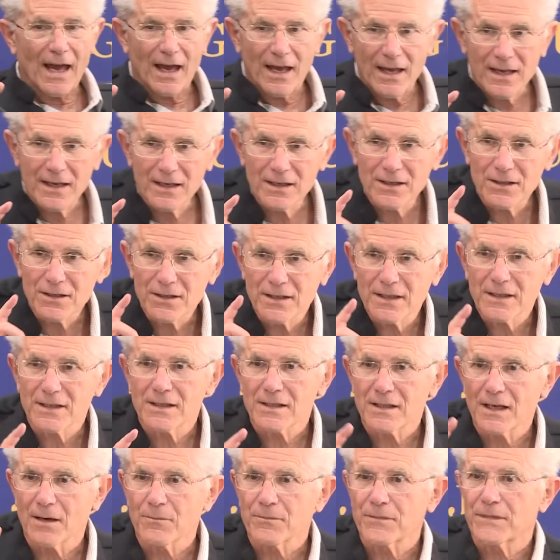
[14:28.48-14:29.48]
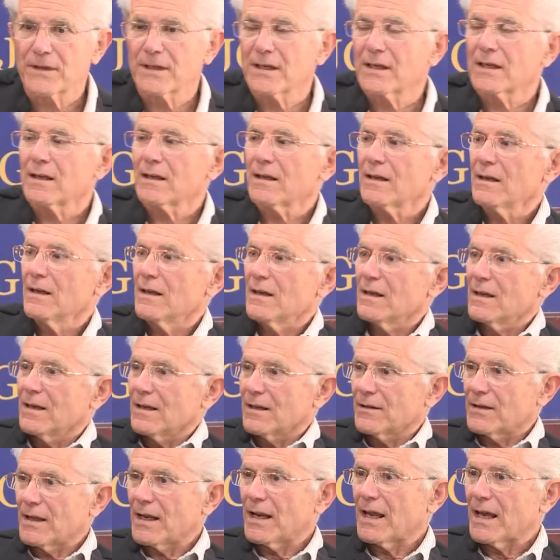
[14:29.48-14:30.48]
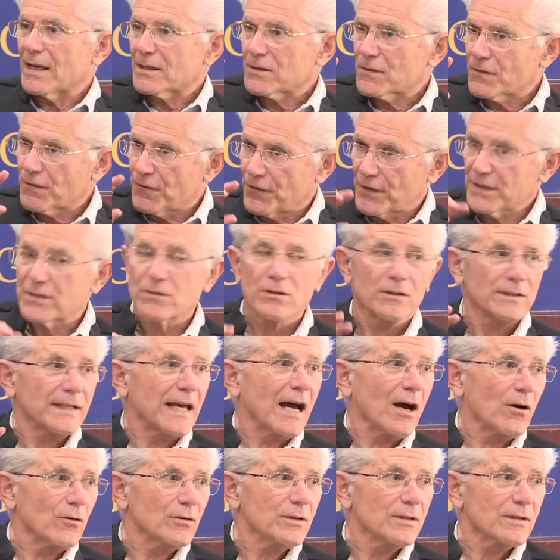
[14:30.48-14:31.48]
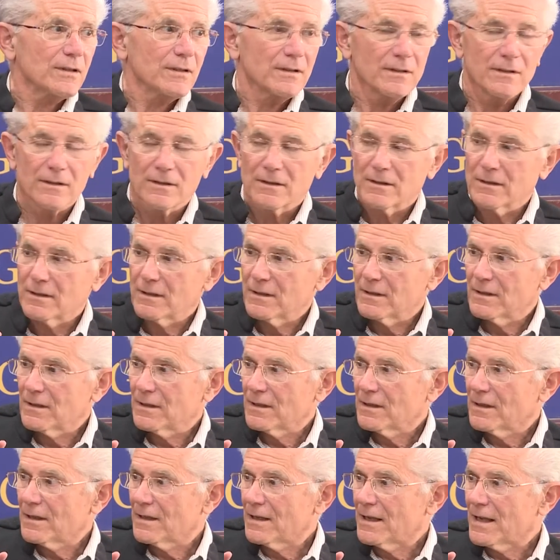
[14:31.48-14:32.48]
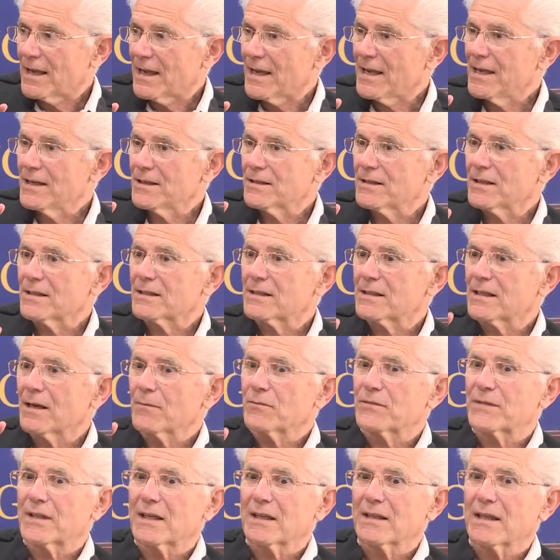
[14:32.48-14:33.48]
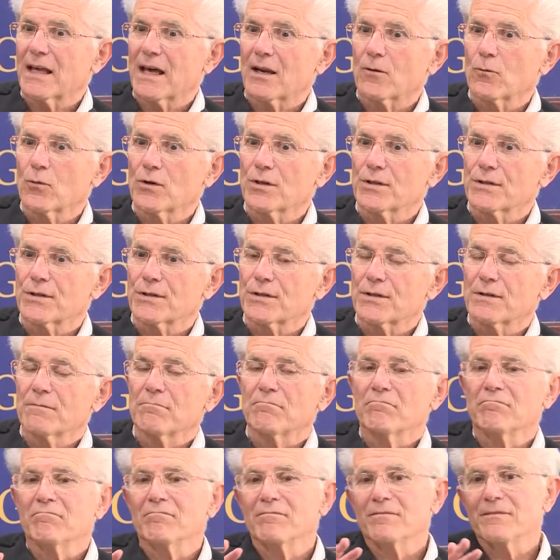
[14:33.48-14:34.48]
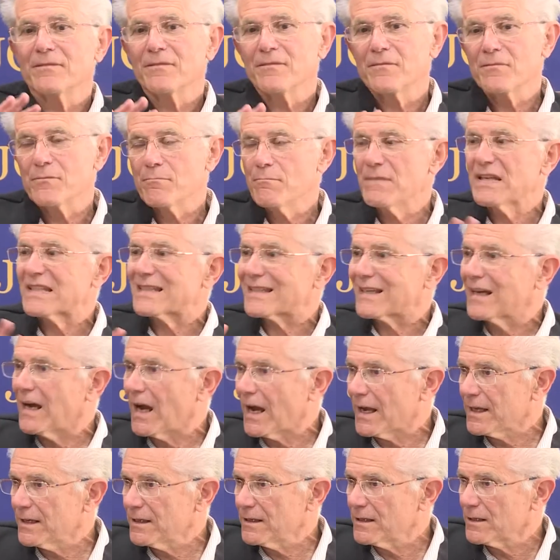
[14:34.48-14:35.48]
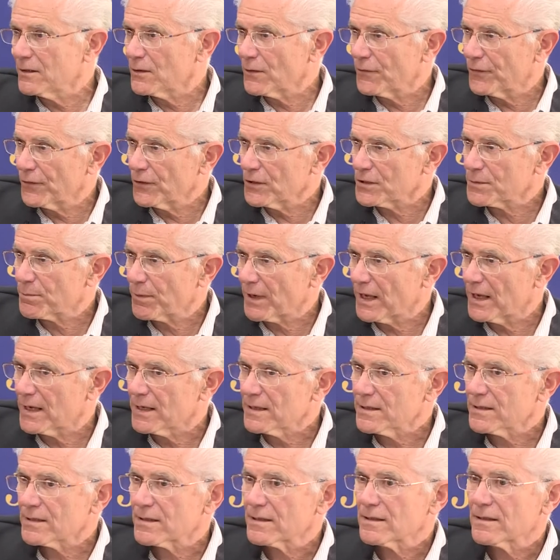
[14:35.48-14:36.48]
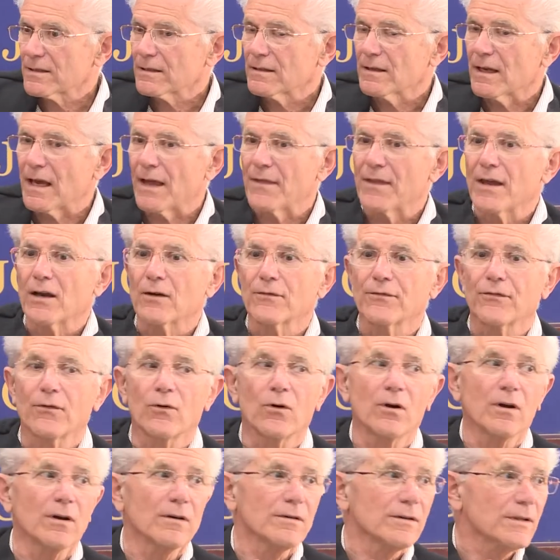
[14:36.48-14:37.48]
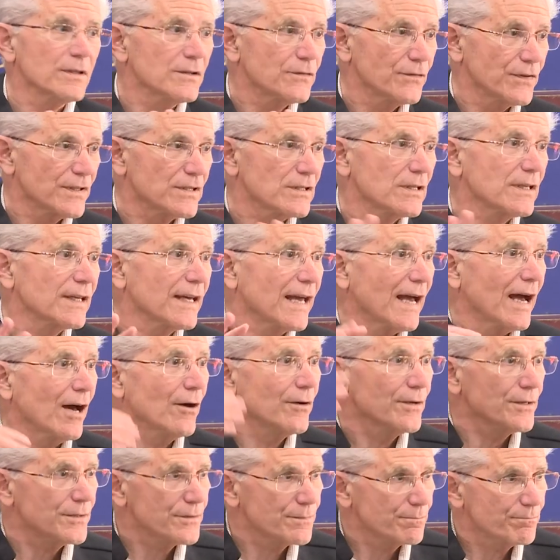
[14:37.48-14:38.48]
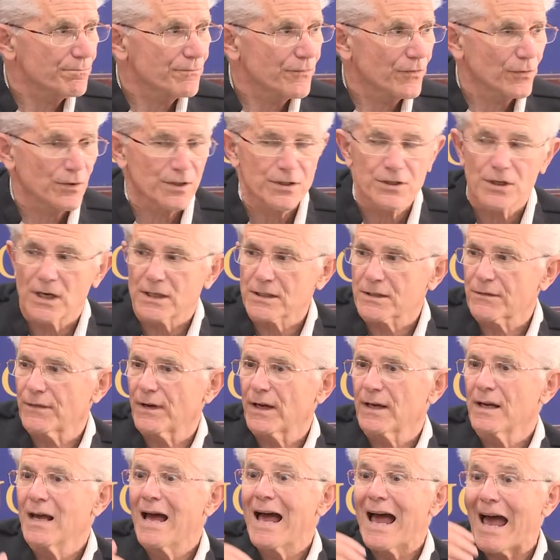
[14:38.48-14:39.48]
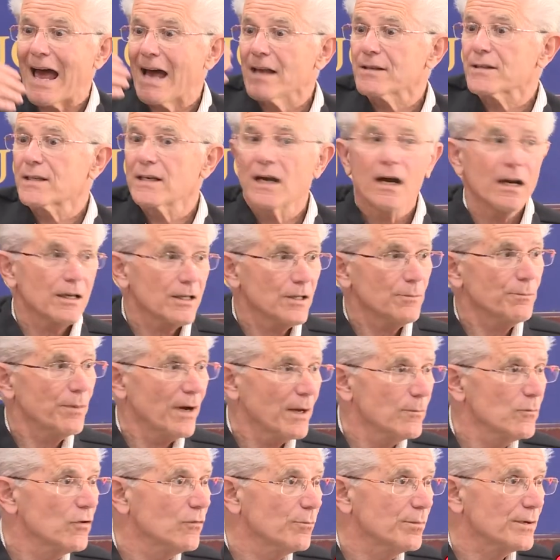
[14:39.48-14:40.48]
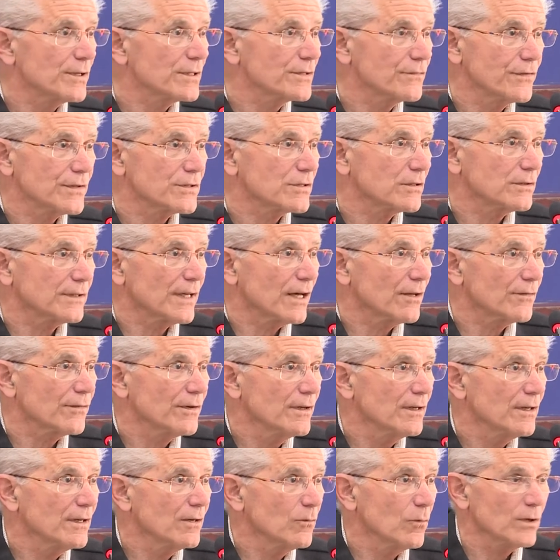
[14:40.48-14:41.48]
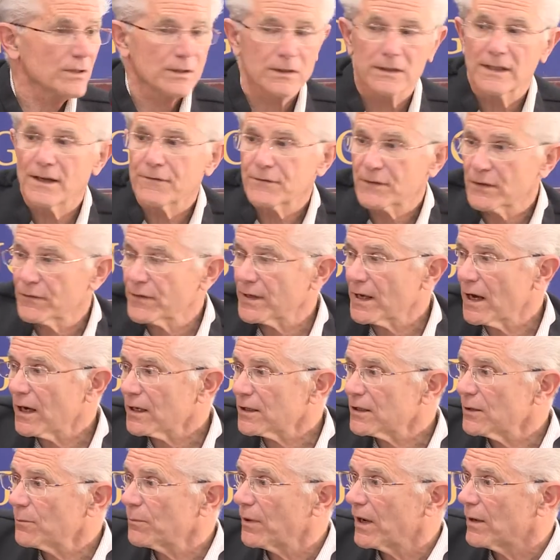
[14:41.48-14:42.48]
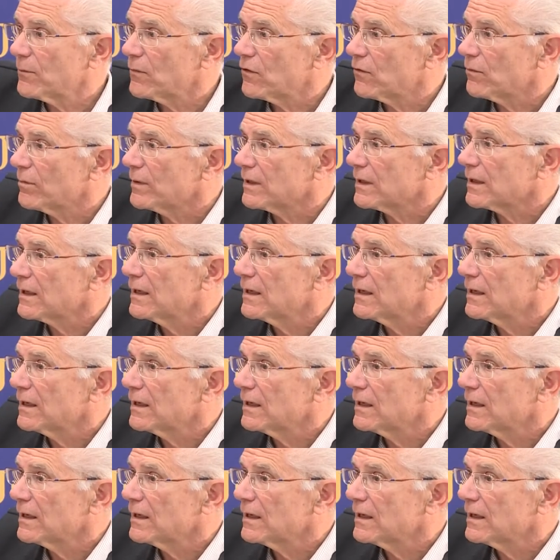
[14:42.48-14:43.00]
Is this something that has fizzled out? Is it something that was misguided in the first place, and therefore fizzling out is fully justified, as the Occupy movement has fizzled out? What's left of the Occupy movement?